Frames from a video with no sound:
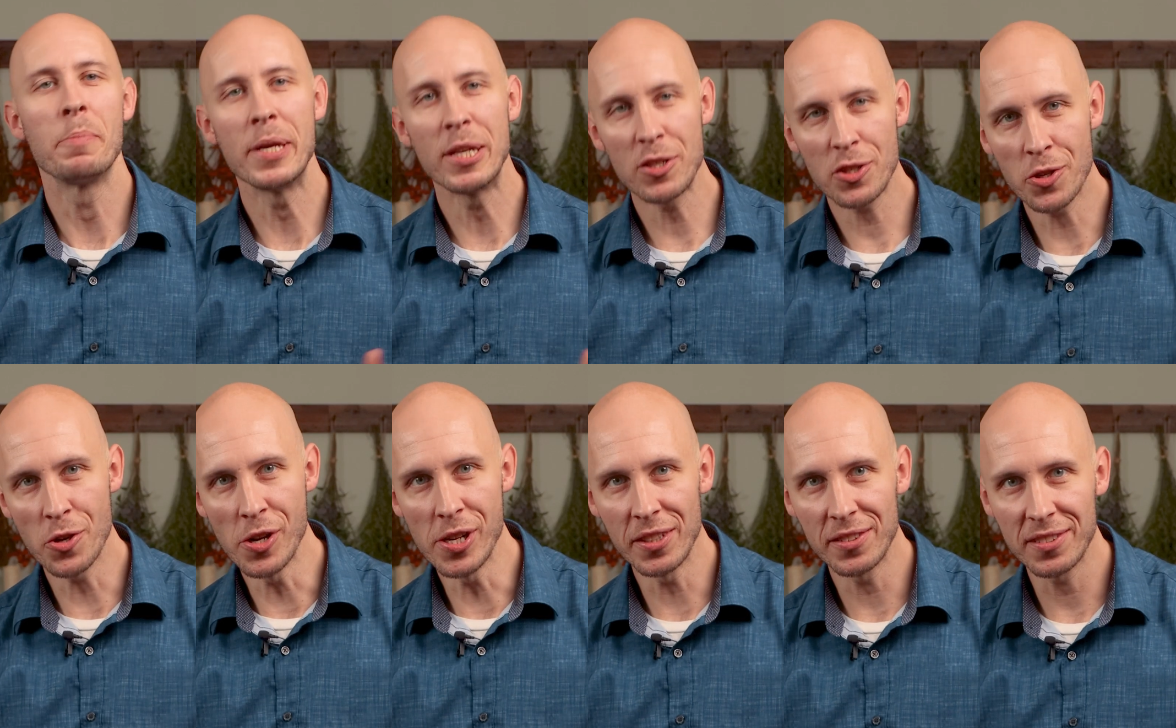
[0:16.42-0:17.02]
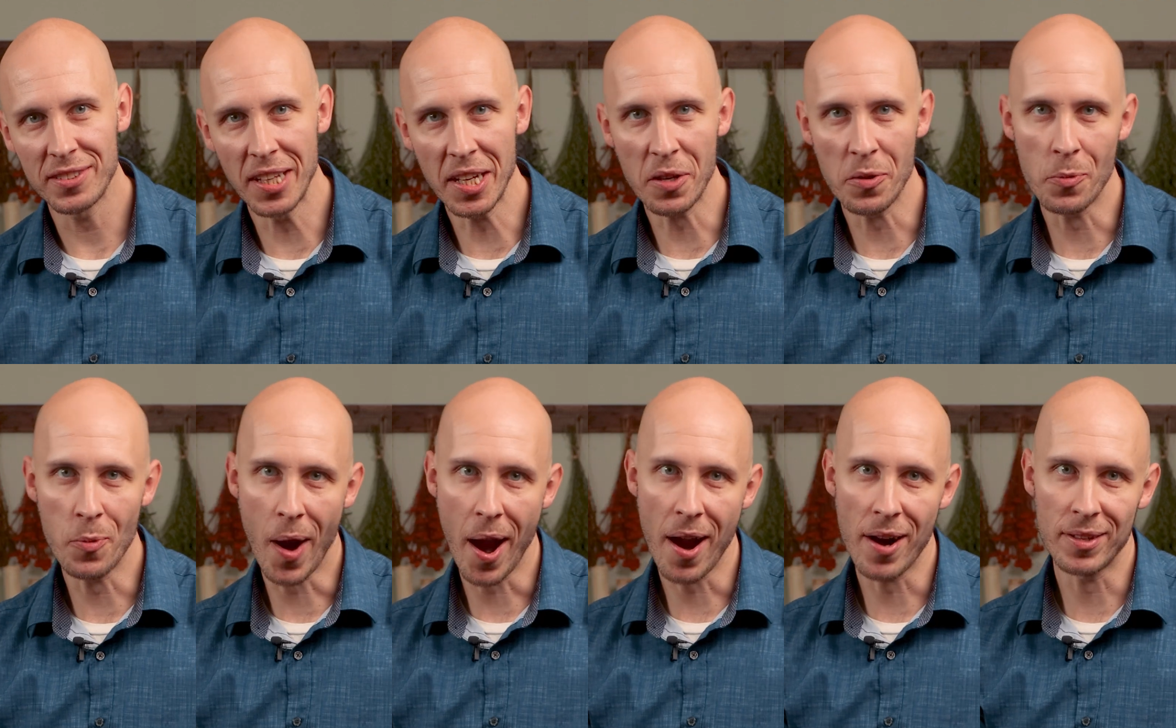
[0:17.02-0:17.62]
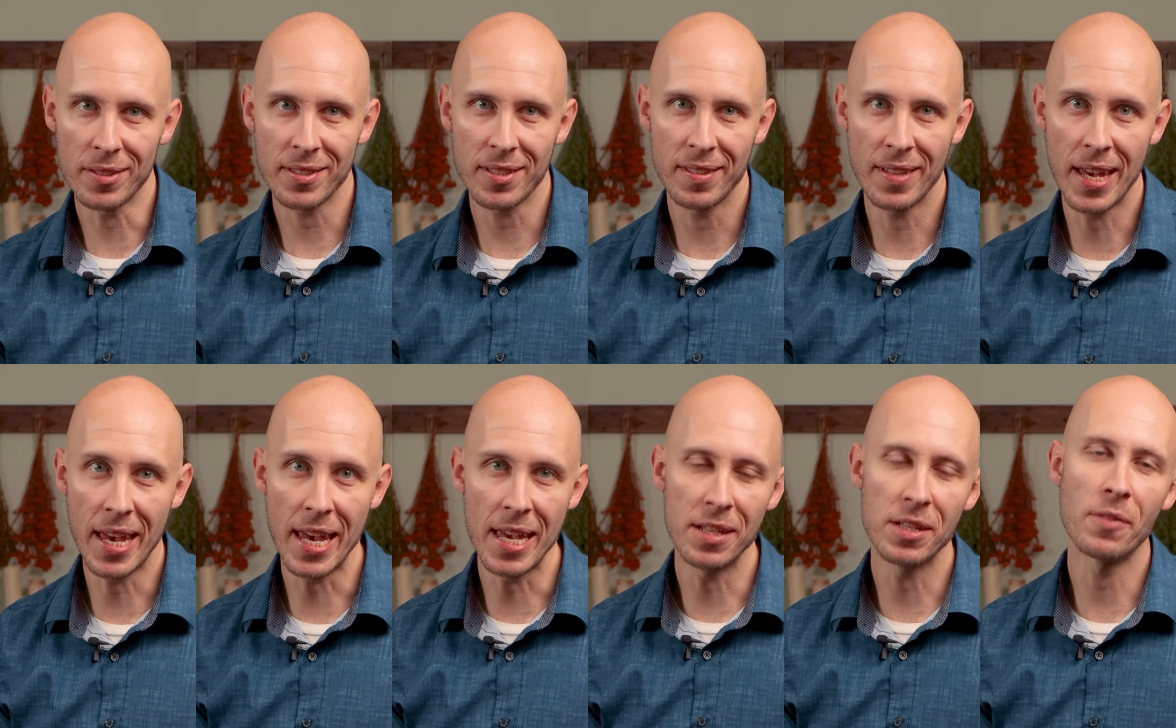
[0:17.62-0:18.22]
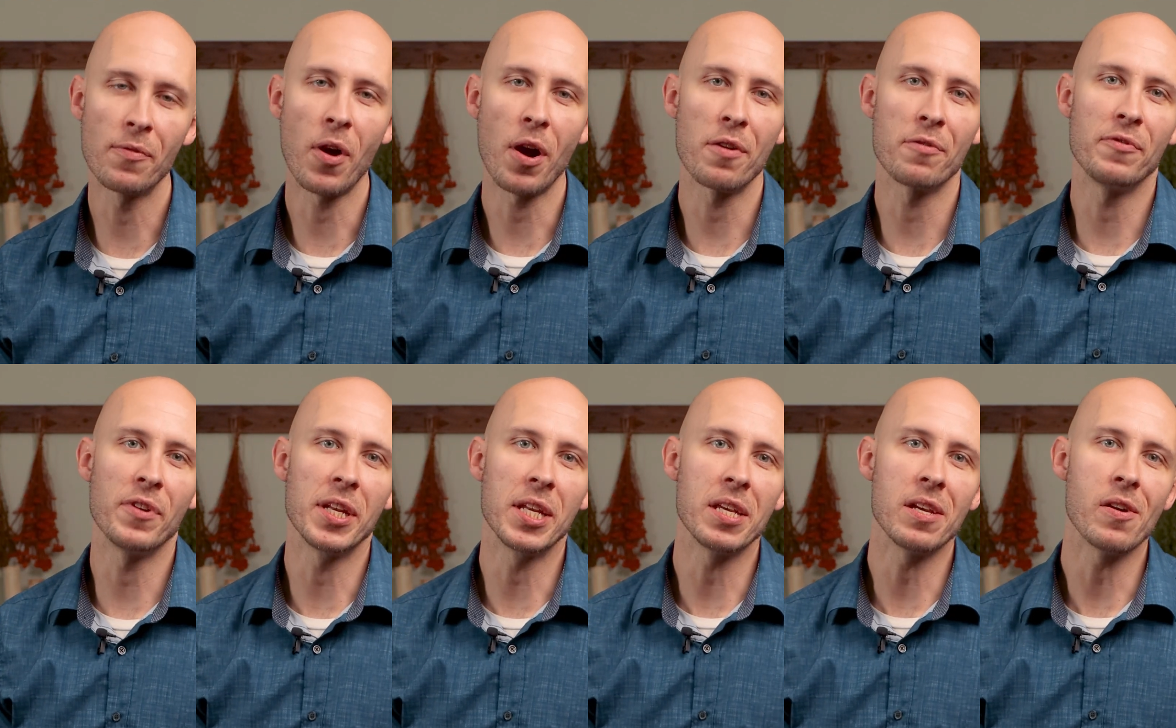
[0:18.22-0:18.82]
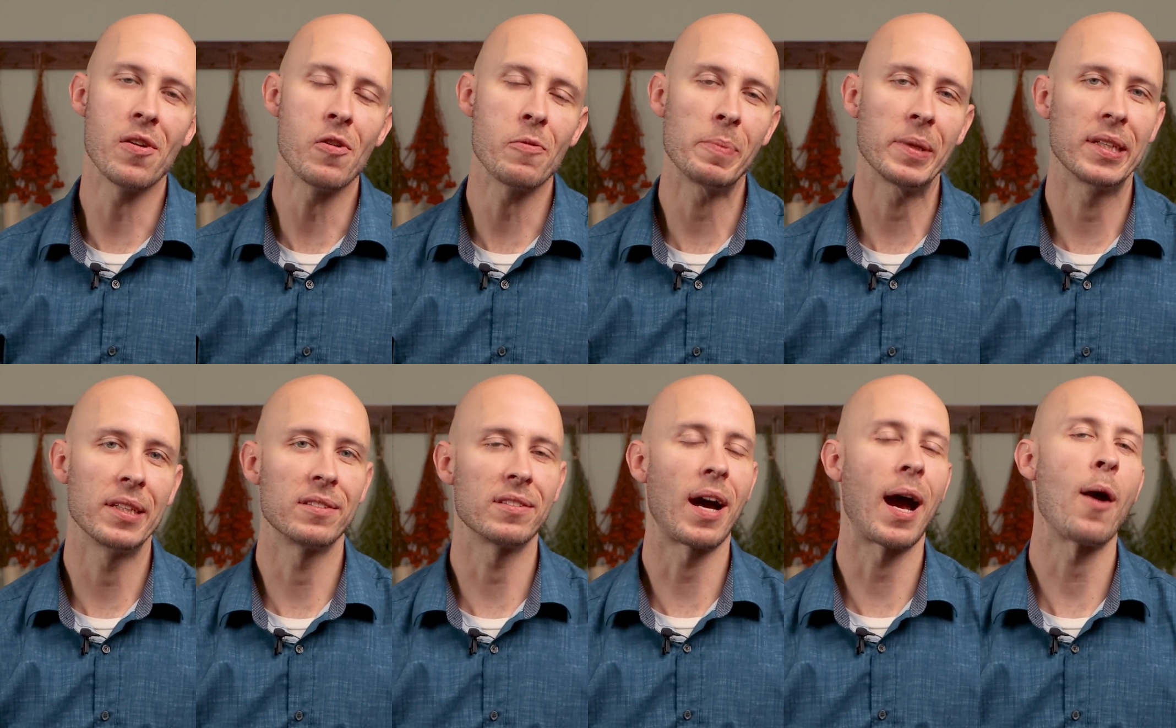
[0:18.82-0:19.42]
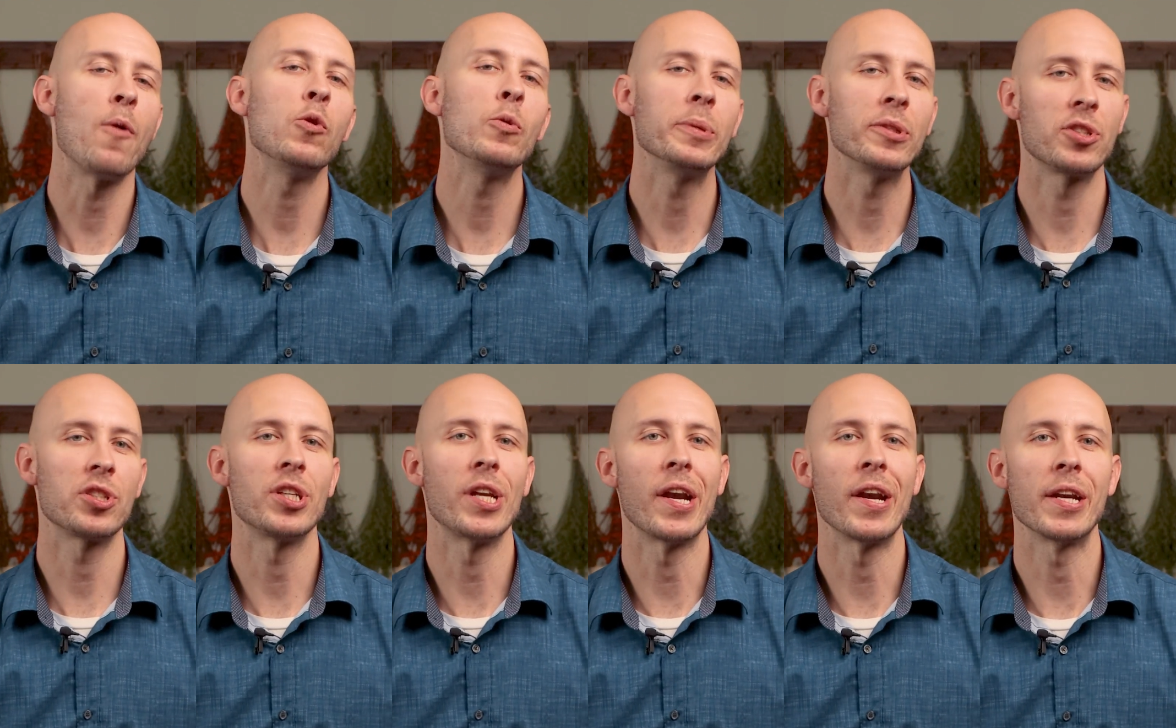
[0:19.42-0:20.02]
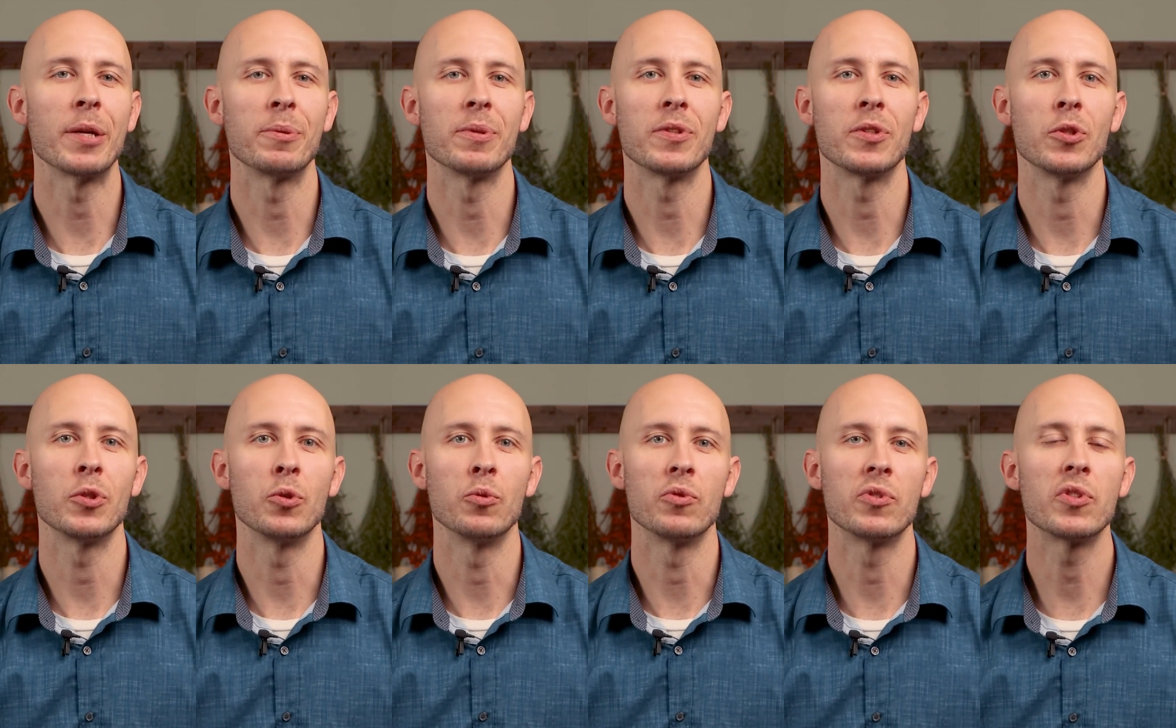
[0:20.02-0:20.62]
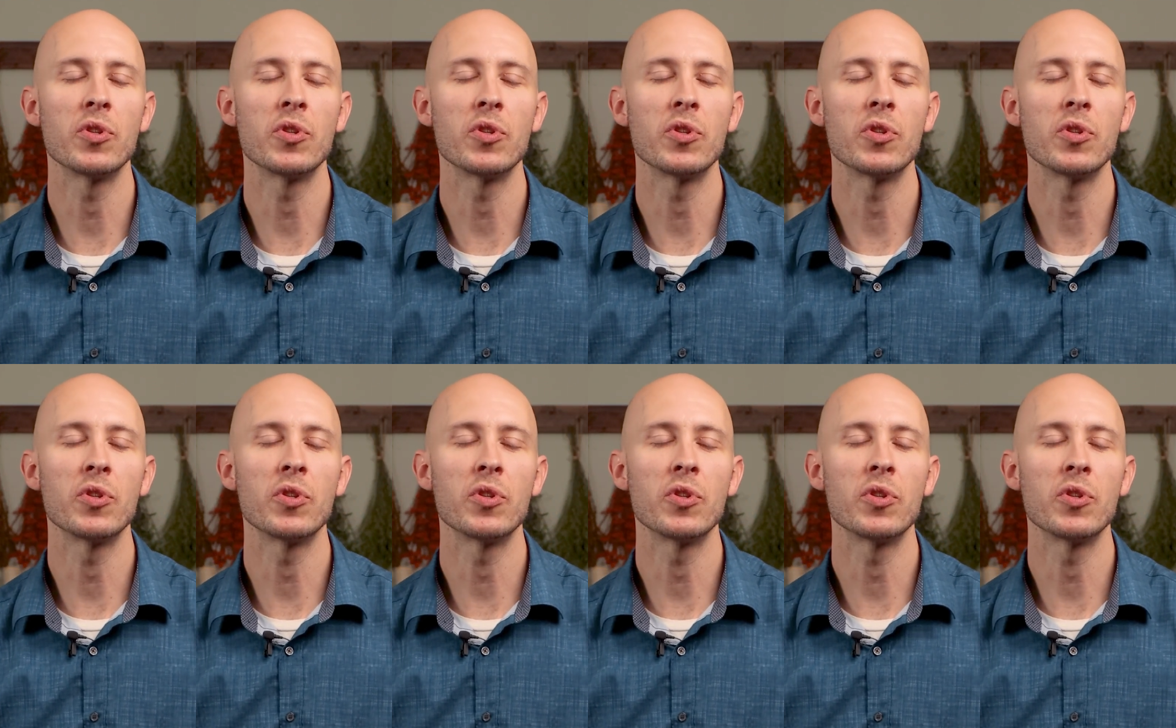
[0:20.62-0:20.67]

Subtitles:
Be sure to stick around to the end of our video because I will be sharing with you